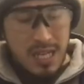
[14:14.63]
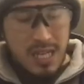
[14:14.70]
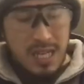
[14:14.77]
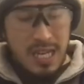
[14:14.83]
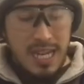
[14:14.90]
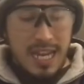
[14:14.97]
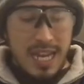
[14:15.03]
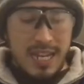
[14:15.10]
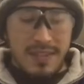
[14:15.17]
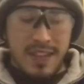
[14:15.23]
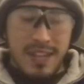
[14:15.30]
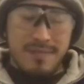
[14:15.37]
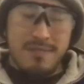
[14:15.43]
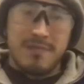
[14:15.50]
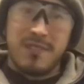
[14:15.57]
And
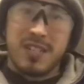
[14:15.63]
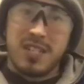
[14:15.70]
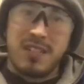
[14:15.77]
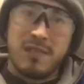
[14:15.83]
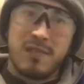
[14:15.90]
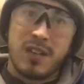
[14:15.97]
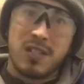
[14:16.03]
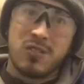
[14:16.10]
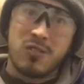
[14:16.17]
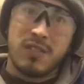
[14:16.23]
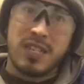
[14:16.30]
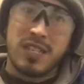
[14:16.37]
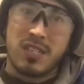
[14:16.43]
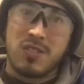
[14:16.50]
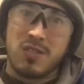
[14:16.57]
then, funny enough, I got
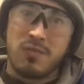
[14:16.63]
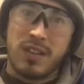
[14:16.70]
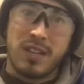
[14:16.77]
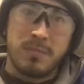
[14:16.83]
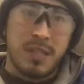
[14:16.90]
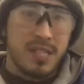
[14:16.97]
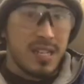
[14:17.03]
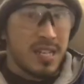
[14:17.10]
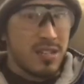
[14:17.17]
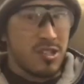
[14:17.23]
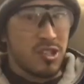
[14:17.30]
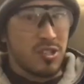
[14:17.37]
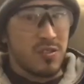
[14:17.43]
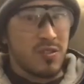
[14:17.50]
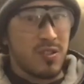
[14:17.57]
this on the
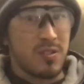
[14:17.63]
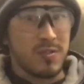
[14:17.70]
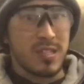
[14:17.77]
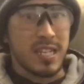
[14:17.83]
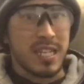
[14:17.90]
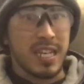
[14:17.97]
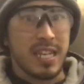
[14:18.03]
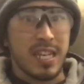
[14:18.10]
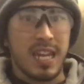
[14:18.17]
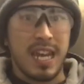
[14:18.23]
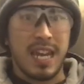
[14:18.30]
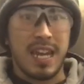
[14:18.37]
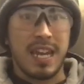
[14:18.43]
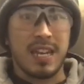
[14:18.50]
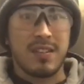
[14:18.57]
recommendation of Sneaky,
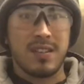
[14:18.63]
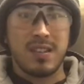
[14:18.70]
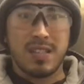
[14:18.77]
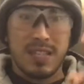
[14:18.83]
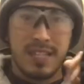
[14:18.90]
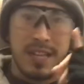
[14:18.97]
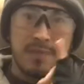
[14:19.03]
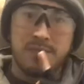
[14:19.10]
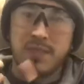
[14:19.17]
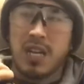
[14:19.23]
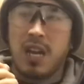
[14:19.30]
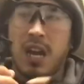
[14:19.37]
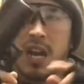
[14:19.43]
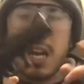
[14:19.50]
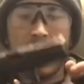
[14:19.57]
and yeah,
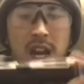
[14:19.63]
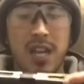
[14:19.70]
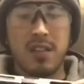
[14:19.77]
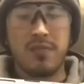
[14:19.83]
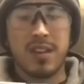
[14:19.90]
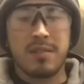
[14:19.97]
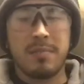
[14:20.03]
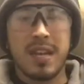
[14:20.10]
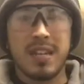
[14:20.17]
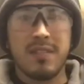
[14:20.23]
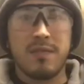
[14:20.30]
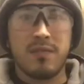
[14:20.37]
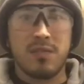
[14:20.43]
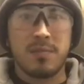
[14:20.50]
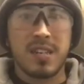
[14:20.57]
I highly recommend
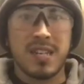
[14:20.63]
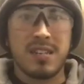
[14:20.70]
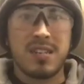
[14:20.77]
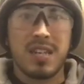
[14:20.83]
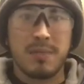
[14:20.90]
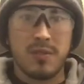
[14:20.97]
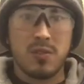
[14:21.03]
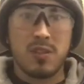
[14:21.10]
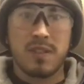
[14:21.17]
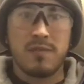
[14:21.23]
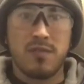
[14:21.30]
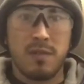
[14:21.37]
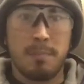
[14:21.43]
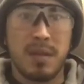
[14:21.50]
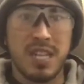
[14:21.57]
for a beginner, if you're looking for
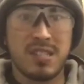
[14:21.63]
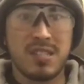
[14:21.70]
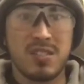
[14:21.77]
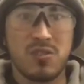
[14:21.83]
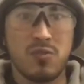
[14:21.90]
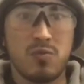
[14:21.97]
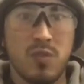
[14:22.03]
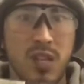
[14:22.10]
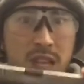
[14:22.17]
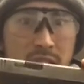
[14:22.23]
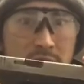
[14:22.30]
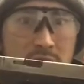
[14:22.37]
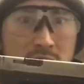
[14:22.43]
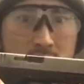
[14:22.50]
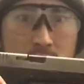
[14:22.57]
a pistol,
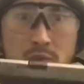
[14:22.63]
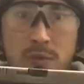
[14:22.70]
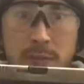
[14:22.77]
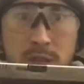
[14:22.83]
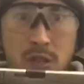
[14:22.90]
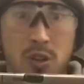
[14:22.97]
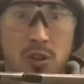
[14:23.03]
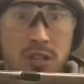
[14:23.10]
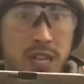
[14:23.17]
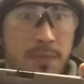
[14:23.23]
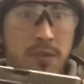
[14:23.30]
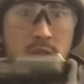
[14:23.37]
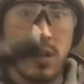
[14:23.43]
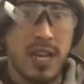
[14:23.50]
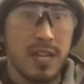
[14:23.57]
go with a Glock. If you've
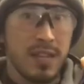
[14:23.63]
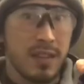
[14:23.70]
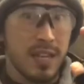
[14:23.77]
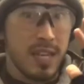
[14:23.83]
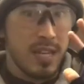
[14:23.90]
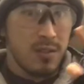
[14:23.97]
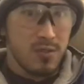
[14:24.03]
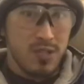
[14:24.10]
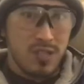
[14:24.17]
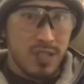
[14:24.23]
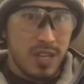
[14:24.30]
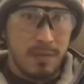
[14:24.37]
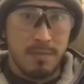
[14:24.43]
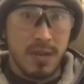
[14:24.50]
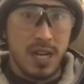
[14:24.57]
got anything else
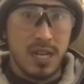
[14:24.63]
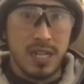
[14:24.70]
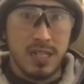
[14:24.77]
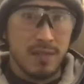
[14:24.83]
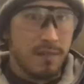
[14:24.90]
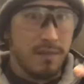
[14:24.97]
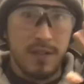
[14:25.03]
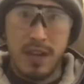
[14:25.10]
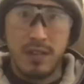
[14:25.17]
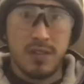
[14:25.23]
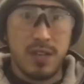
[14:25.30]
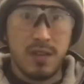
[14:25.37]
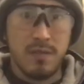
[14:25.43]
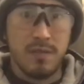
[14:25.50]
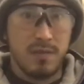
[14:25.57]
in mind, fair
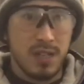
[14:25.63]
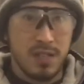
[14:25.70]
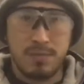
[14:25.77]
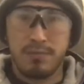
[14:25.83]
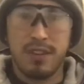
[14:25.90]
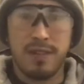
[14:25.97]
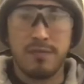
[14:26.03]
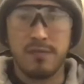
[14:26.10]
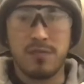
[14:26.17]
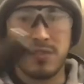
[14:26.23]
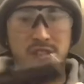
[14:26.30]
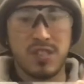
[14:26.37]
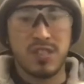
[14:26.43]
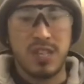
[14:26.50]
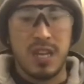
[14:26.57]
enough, it's
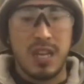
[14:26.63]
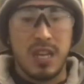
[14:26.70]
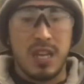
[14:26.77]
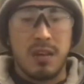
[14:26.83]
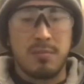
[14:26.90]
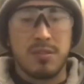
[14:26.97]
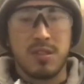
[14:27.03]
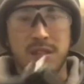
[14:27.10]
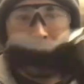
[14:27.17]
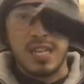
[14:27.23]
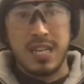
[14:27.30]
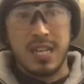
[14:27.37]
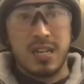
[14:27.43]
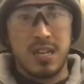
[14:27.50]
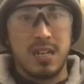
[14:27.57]
preference. But
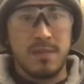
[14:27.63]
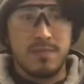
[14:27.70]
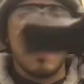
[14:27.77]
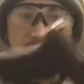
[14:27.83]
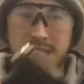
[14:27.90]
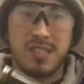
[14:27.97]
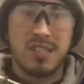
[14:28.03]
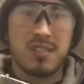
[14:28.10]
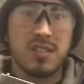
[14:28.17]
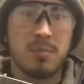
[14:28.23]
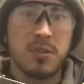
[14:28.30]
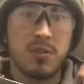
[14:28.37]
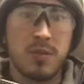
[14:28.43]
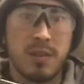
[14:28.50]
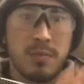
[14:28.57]
this is a
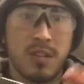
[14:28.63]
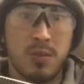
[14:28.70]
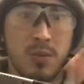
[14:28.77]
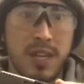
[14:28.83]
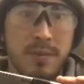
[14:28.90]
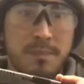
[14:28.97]
WE, by the way.